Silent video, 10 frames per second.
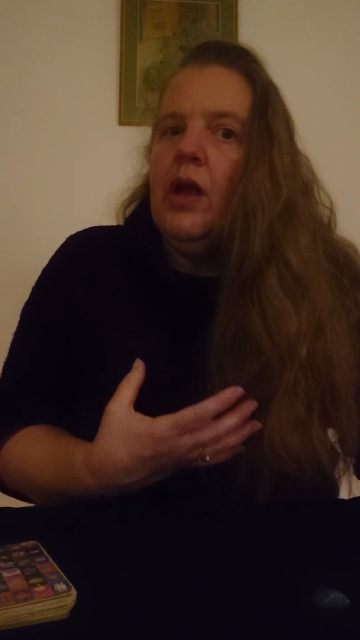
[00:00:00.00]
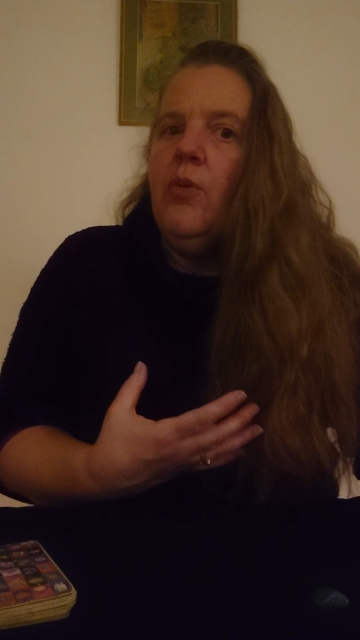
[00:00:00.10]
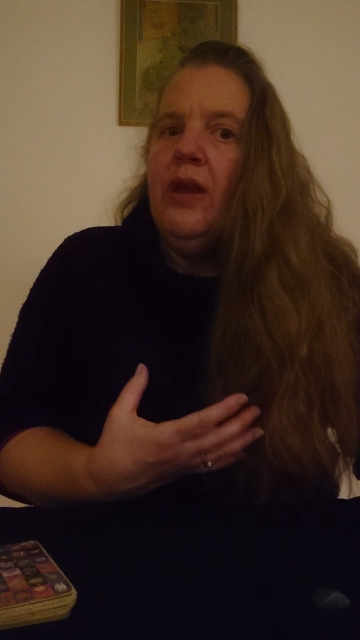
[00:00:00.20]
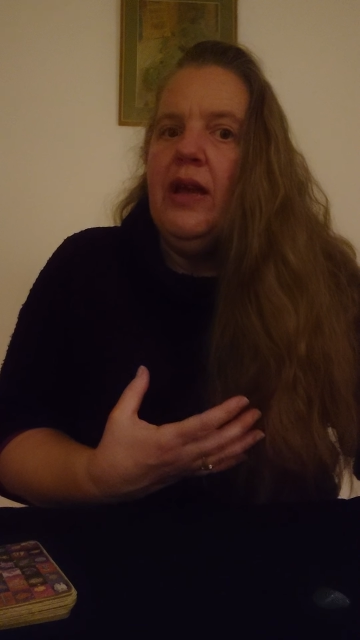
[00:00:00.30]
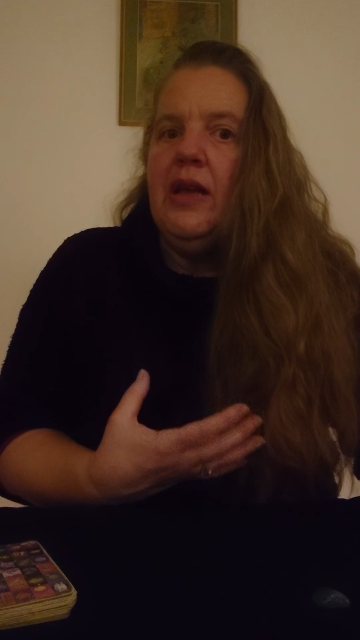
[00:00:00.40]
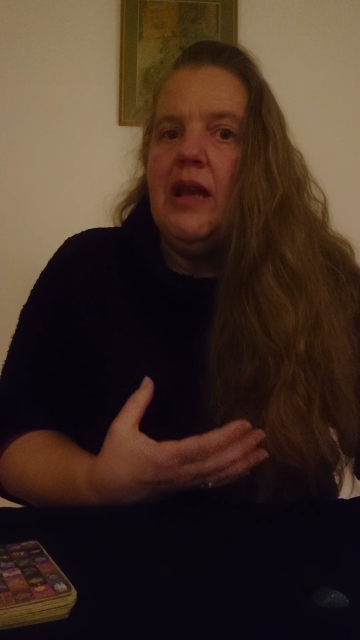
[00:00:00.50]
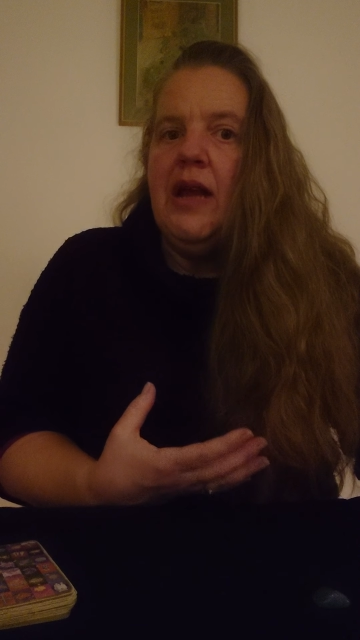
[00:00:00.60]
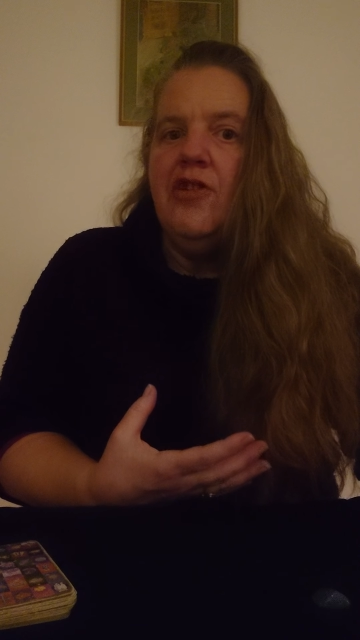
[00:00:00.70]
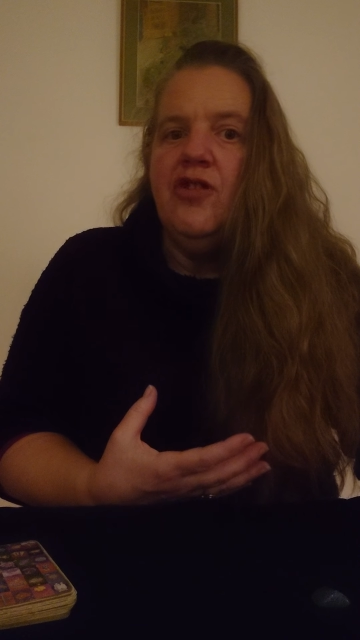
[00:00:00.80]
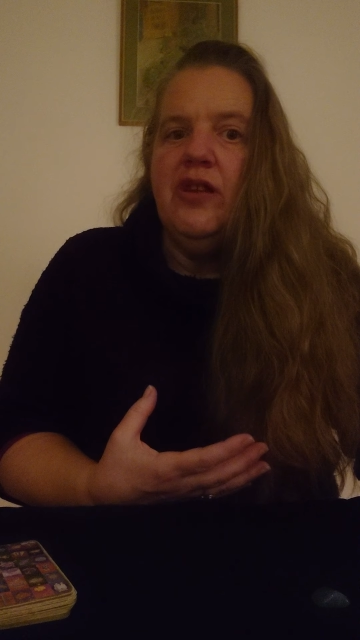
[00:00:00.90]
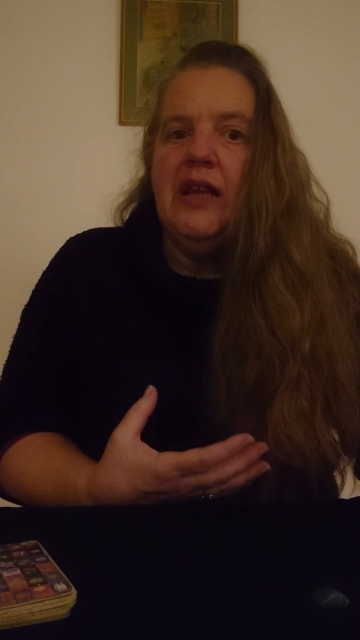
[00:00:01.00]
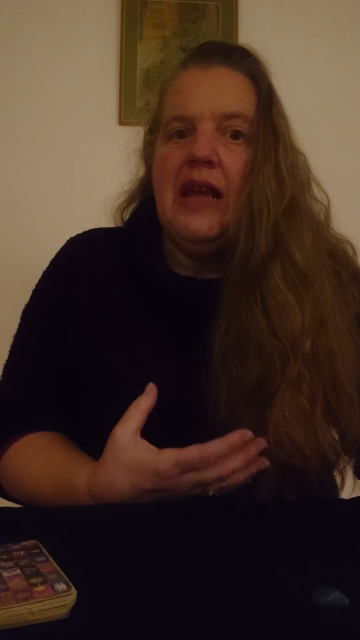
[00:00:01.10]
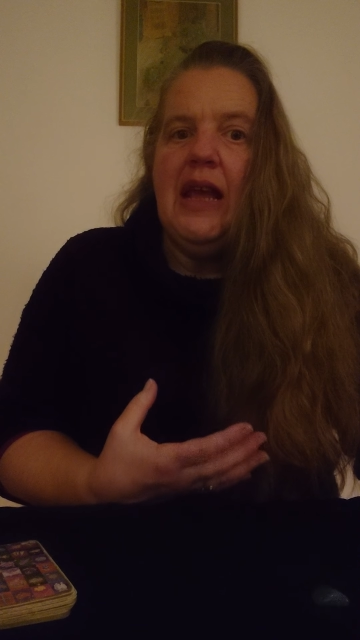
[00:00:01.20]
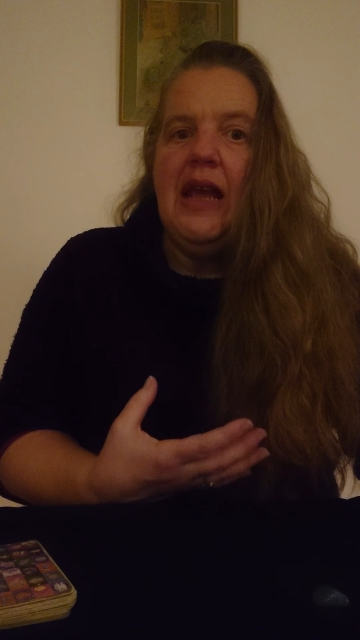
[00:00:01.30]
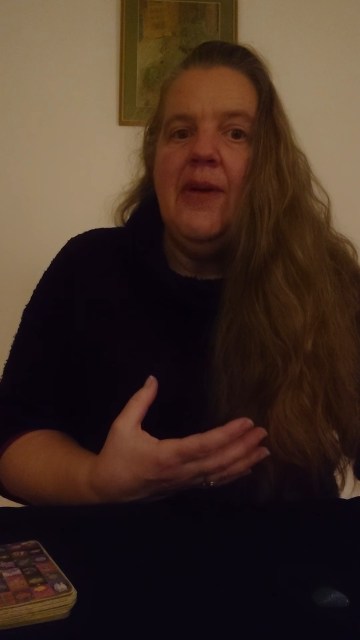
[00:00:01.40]
We can
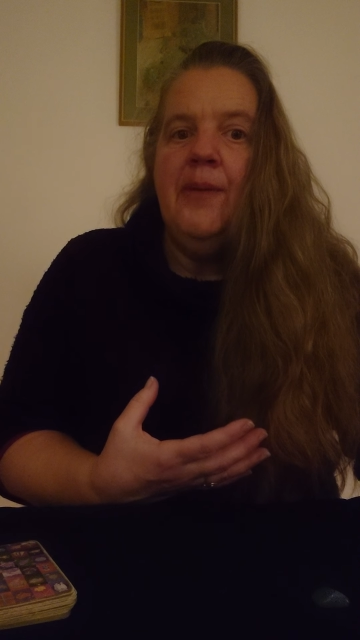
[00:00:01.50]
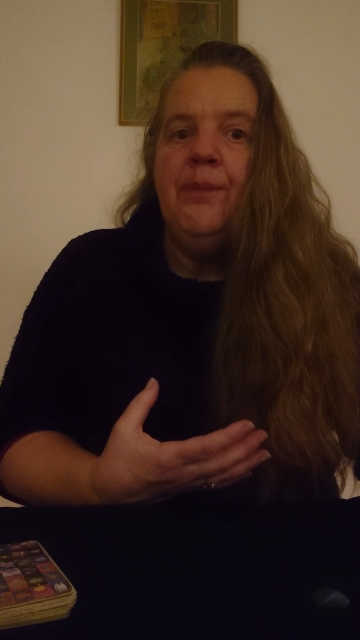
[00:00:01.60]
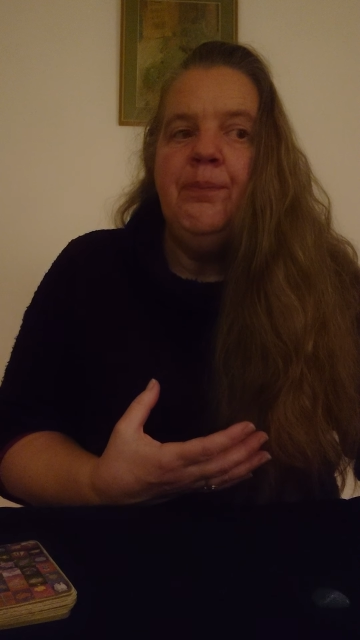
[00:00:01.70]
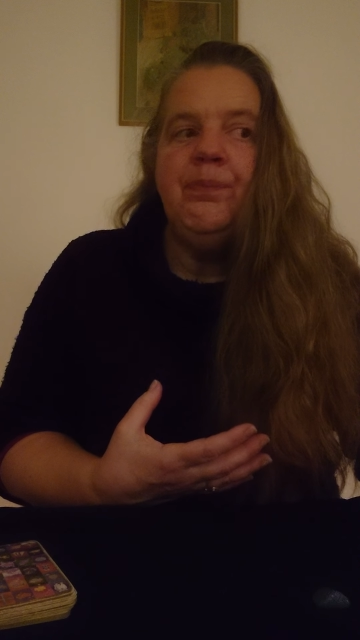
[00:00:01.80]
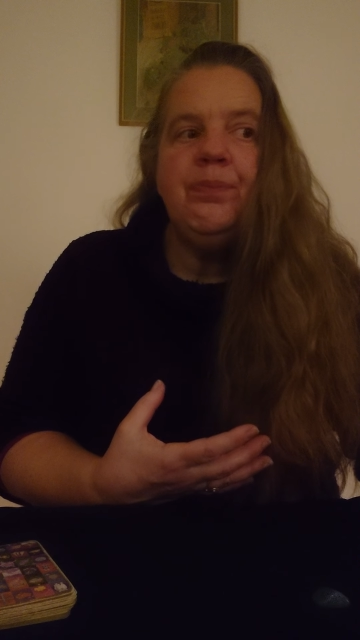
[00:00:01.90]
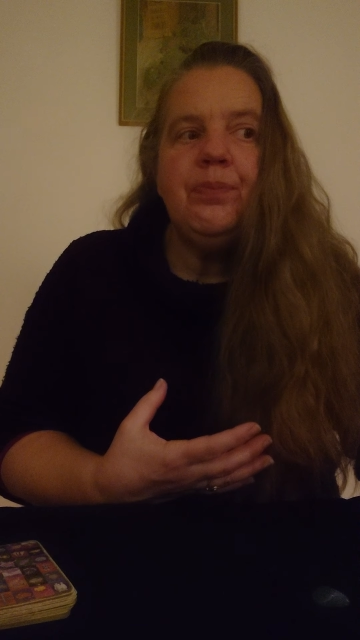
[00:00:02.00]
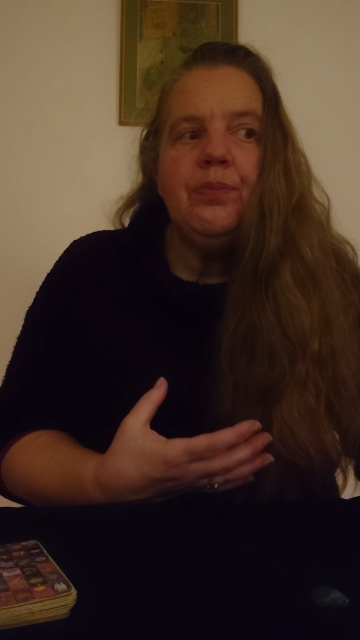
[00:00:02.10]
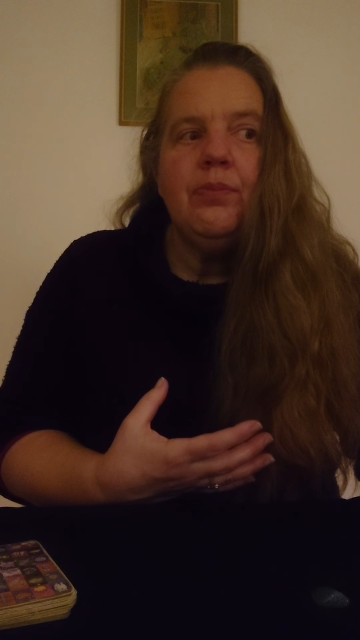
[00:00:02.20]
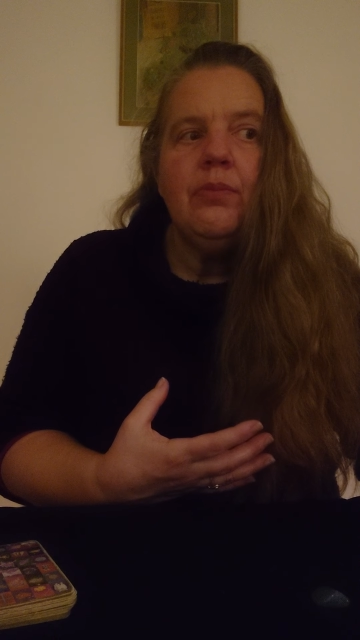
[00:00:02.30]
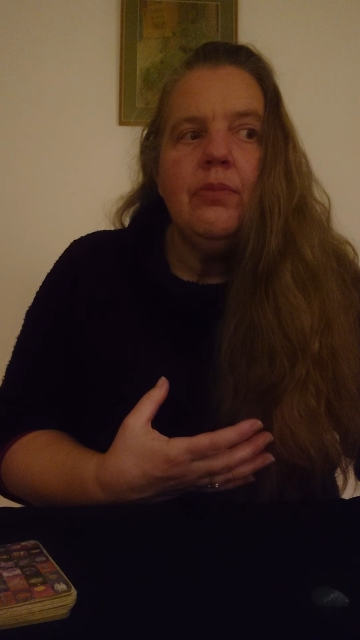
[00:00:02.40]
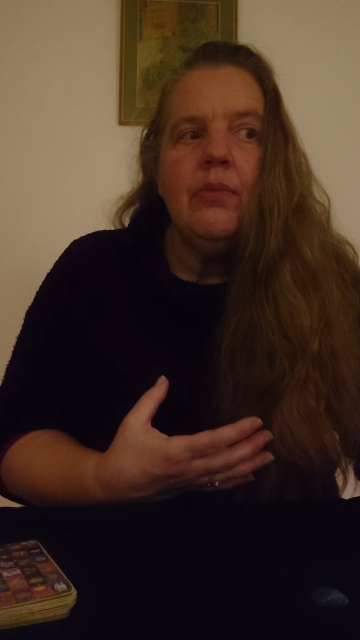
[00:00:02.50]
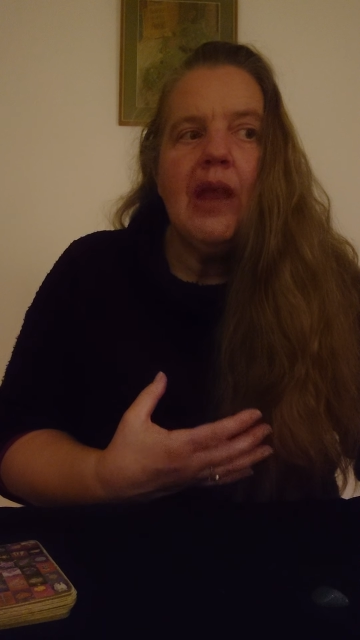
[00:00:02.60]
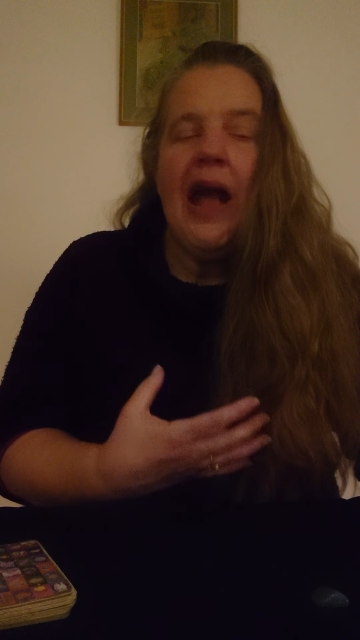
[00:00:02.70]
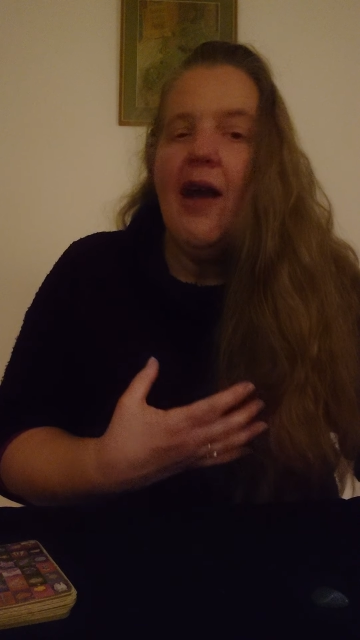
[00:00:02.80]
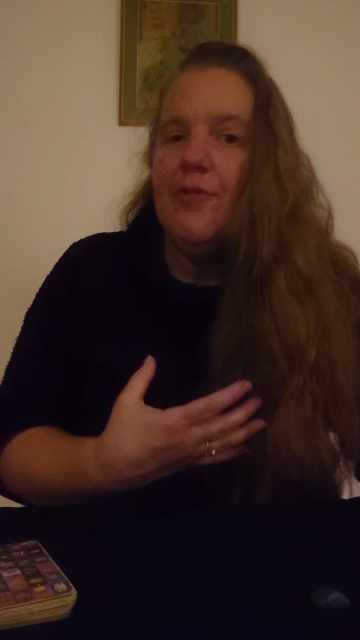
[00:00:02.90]
actually
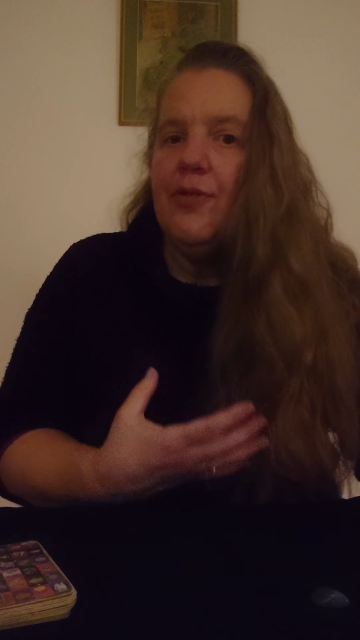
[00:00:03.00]
have